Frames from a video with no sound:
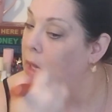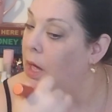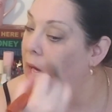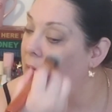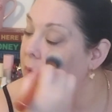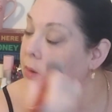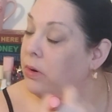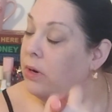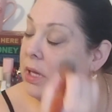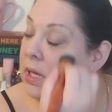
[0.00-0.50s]

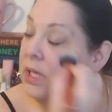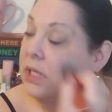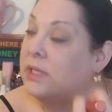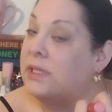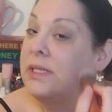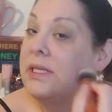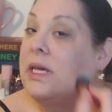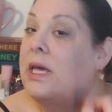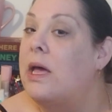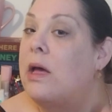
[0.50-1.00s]
I really
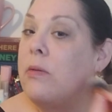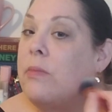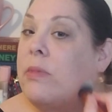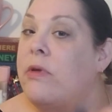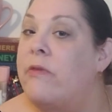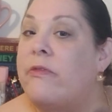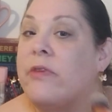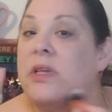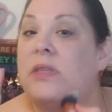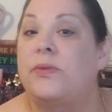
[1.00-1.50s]
see how
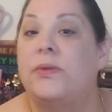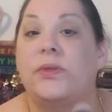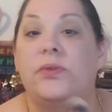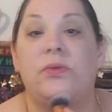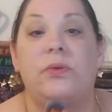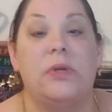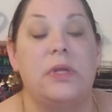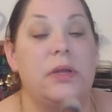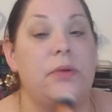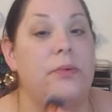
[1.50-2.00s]
my face was
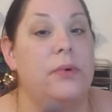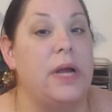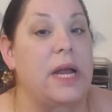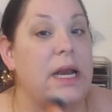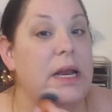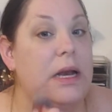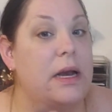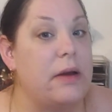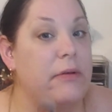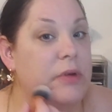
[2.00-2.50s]
really
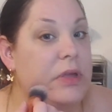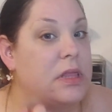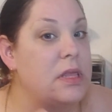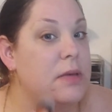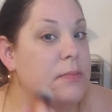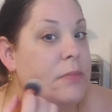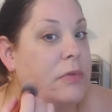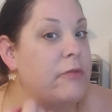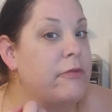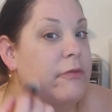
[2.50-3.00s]
red and
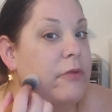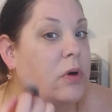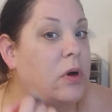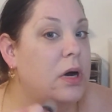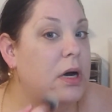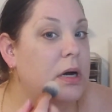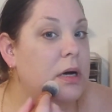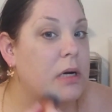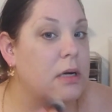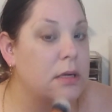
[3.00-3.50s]
everything
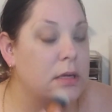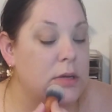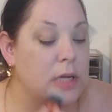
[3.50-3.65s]
before.